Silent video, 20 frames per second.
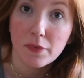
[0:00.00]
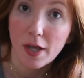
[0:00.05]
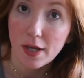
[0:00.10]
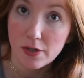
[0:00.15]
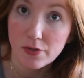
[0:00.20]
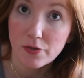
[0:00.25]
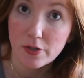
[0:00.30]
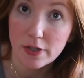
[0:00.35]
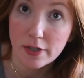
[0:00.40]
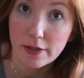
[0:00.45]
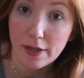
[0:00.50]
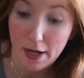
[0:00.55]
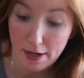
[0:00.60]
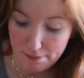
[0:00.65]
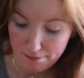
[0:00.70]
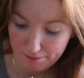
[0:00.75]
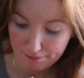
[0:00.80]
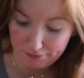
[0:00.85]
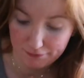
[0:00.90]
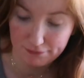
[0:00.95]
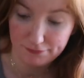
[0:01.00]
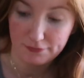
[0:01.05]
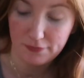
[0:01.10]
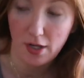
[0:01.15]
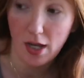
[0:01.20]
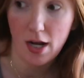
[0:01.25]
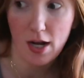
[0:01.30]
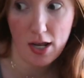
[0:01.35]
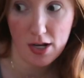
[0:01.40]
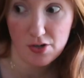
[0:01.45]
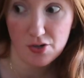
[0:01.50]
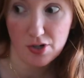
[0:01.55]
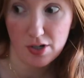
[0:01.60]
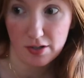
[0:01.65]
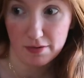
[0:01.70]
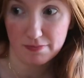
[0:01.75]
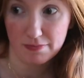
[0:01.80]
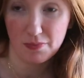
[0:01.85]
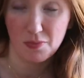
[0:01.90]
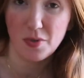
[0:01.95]
Ezra did that. And Ezra
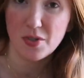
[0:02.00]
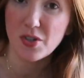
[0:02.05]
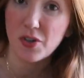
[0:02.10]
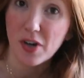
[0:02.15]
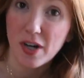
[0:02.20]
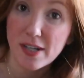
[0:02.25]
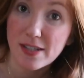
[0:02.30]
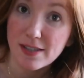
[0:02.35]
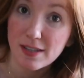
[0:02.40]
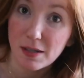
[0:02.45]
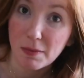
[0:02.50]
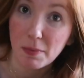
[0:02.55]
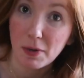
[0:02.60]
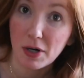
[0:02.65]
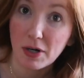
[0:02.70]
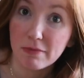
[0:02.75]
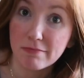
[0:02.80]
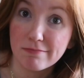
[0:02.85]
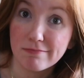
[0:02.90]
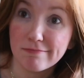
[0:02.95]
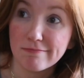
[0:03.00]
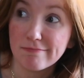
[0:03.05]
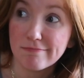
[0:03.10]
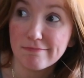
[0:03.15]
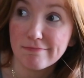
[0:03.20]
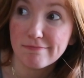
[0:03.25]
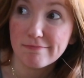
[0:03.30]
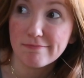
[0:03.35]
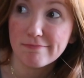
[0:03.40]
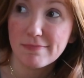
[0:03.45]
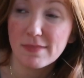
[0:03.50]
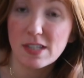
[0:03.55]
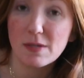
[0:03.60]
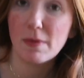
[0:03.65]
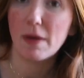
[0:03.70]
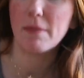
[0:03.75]
was a great sleeper. This